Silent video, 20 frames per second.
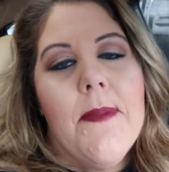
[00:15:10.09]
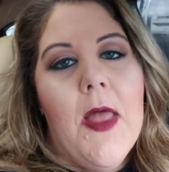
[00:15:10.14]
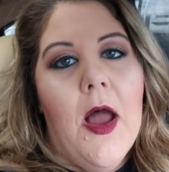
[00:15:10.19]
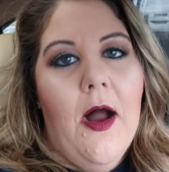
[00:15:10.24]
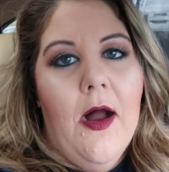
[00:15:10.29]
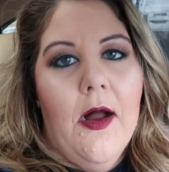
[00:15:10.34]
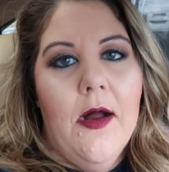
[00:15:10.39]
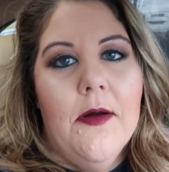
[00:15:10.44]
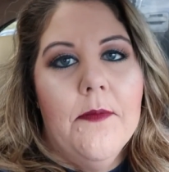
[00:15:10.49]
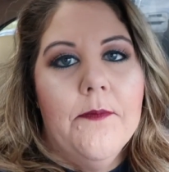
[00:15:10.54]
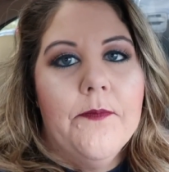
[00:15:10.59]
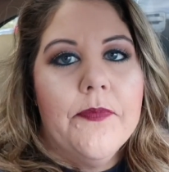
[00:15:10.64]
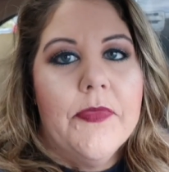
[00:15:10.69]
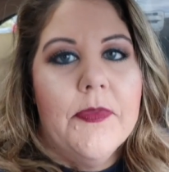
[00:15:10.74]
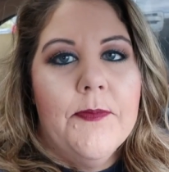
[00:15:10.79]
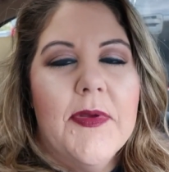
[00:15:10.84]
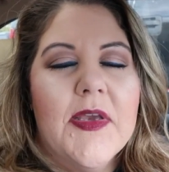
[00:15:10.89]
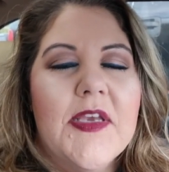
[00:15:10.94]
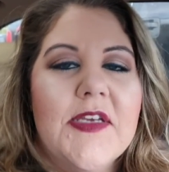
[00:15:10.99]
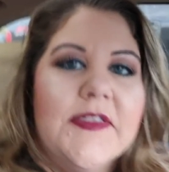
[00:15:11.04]
Um,
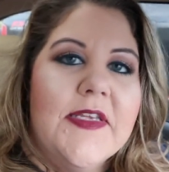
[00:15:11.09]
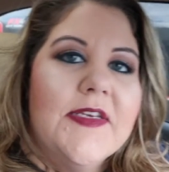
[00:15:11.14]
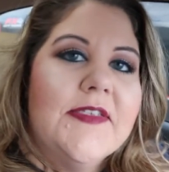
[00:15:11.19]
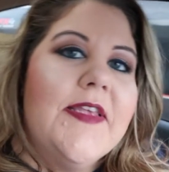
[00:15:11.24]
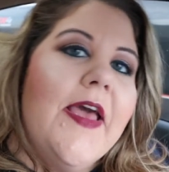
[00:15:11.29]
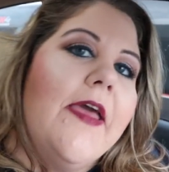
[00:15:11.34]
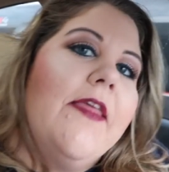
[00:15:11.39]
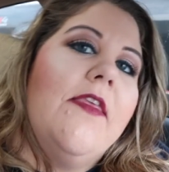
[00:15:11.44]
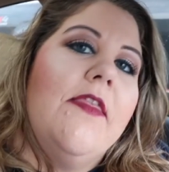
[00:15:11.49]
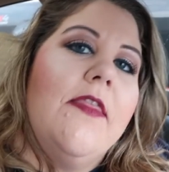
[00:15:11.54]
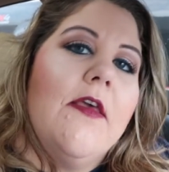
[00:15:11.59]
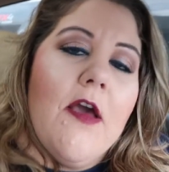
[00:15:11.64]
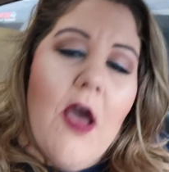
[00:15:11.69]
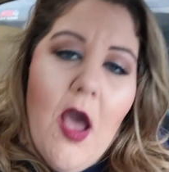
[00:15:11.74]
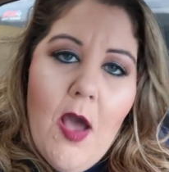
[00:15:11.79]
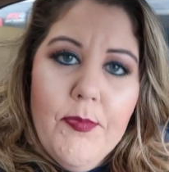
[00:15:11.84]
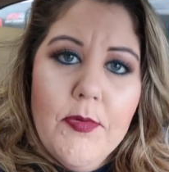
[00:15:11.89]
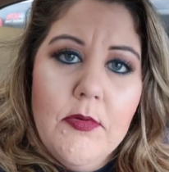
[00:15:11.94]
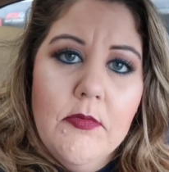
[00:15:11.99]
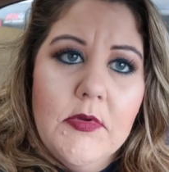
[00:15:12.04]
because they say that the
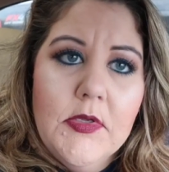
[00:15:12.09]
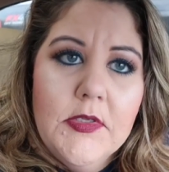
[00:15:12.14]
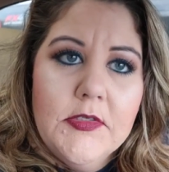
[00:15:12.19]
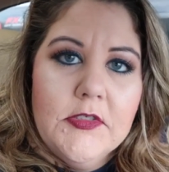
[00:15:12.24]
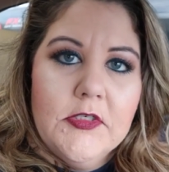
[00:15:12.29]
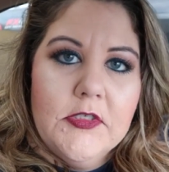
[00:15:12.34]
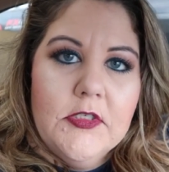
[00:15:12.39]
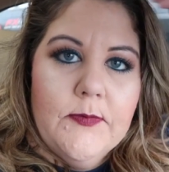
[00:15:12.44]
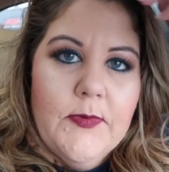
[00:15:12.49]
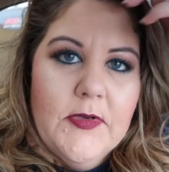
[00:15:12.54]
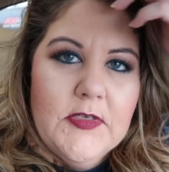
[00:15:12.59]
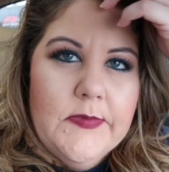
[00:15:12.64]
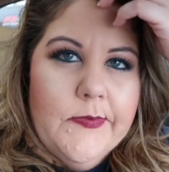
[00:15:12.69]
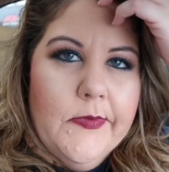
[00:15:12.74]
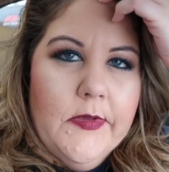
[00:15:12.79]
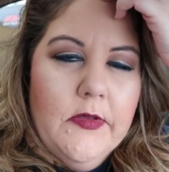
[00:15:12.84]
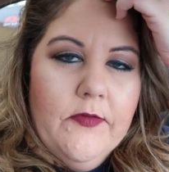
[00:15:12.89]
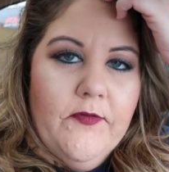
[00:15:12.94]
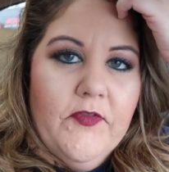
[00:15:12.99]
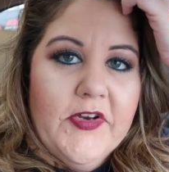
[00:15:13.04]
copper ones are supposed
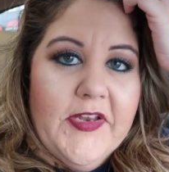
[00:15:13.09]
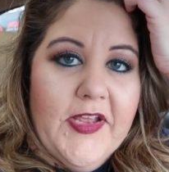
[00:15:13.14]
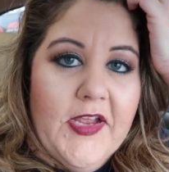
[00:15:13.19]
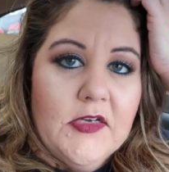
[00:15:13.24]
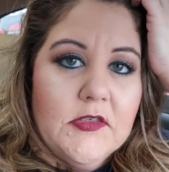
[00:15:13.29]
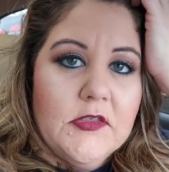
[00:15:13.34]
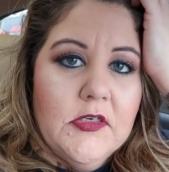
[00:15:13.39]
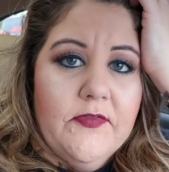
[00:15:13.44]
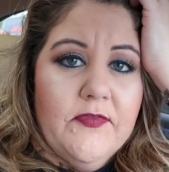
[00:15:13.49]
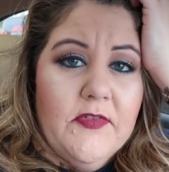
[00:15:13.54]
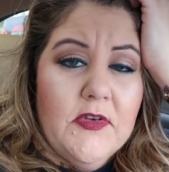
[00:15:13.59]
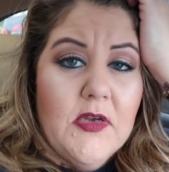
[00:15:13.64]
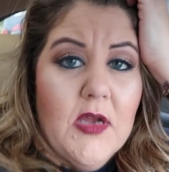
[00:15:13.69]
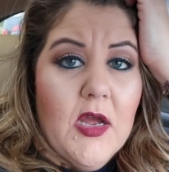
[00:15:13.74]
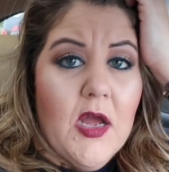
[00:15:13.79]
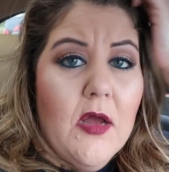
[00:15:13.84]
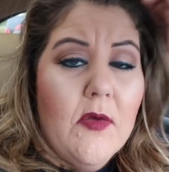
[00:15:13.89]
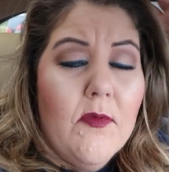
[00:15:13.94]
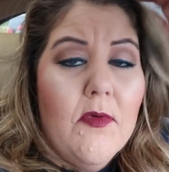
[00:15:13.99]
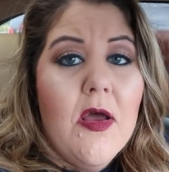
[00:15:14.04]
to be good for dandruff and
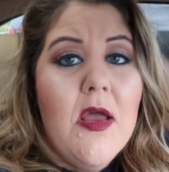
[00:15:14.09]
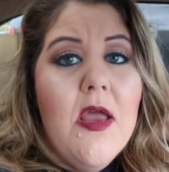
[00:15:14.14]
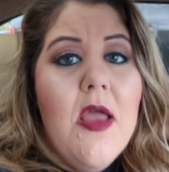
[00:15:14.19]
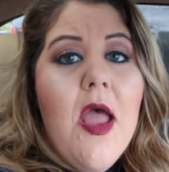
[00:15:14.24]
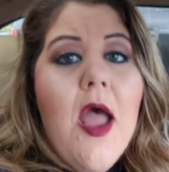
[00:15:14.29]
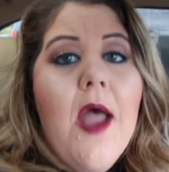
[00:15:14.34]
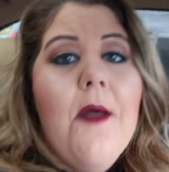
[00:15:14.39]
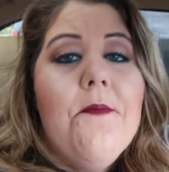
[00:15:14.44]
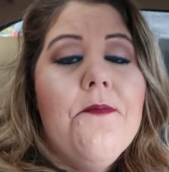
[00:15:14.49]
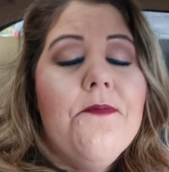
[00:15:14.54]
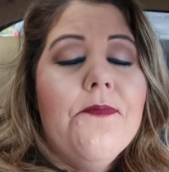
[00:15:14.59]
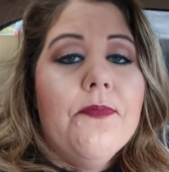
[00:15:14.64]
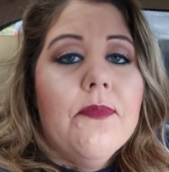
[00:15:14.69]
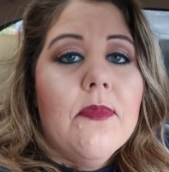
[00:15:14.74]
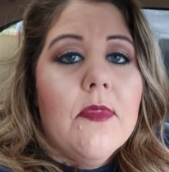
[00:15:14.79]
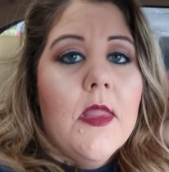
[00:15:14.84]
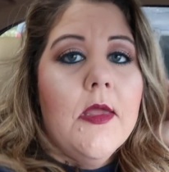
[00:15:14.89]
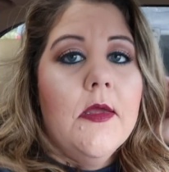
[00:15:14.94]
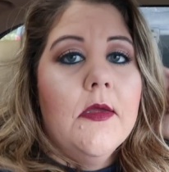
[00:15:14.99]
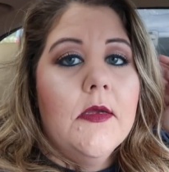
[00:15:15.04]
y'all,
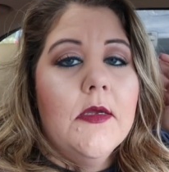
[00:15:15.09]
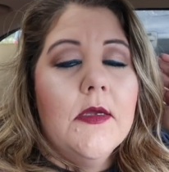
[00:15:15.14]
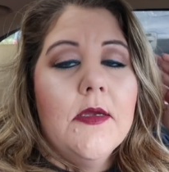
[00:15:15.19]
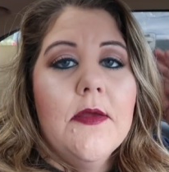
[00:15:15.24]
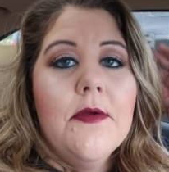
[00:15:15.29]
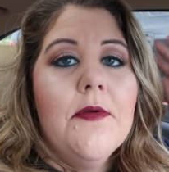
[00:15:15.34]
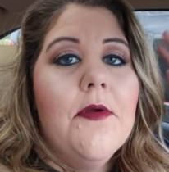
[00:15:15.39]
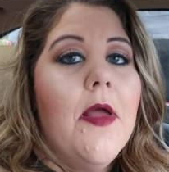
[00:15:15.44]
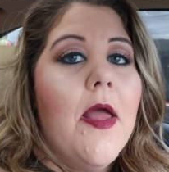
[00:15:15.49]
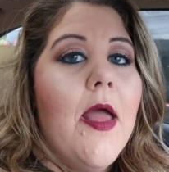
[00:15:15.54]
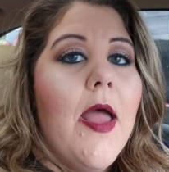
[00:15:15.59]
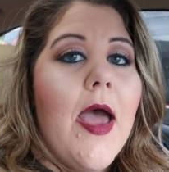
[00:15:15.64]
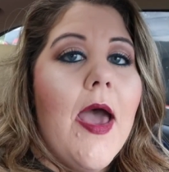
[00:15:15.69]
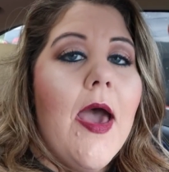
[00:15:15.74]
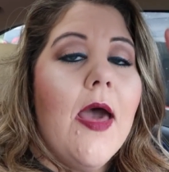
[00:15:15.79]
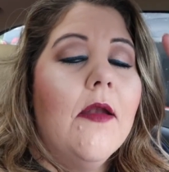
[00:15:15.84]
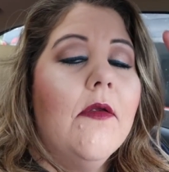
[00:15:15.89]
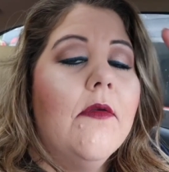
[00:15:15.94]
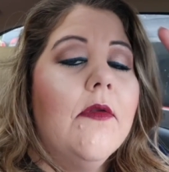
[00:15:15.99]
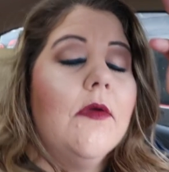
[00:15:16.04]

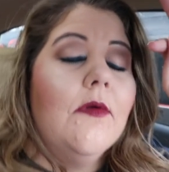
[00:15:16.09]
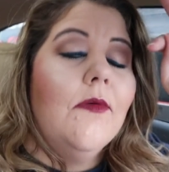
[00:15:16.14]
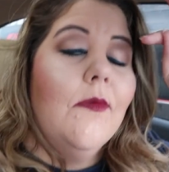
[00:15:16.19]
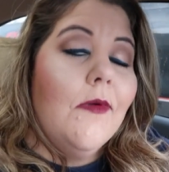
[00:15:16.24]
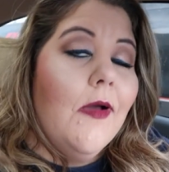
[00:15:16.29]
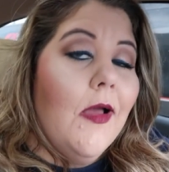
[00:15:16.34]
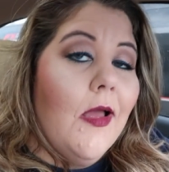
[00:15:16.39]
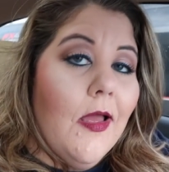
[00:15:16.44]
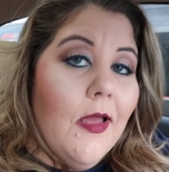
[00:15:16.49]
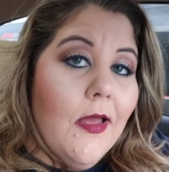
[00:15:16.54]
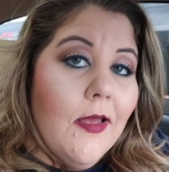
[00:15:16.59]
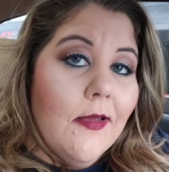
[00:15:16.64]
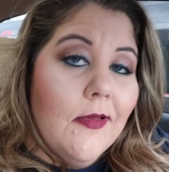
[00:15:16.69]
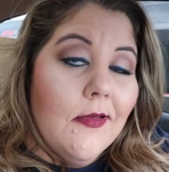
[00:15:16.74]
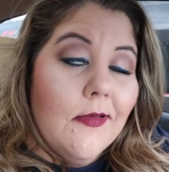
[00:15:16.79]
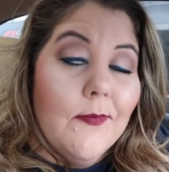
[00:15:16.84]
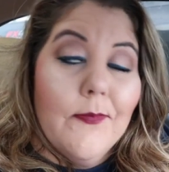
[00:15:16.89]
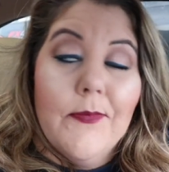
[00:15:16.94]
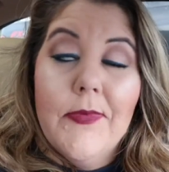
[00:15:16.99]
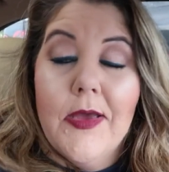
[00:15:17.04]
I don't know
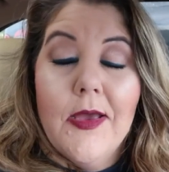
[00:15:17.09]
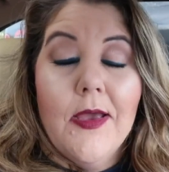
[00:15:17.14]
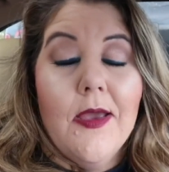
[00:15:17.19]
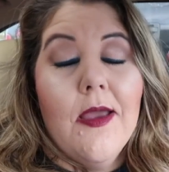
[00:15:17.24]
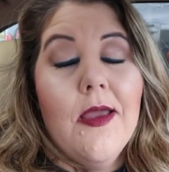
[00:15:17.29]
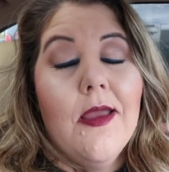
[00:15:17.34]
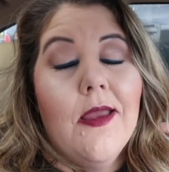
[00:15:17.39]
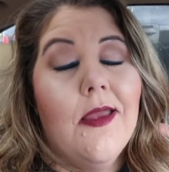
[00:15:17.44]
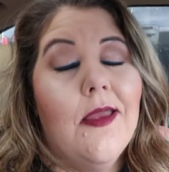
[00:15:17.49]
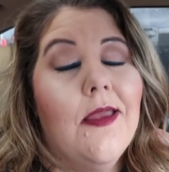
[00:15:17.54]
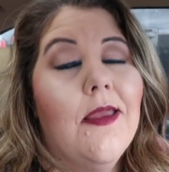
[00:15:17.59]
why, but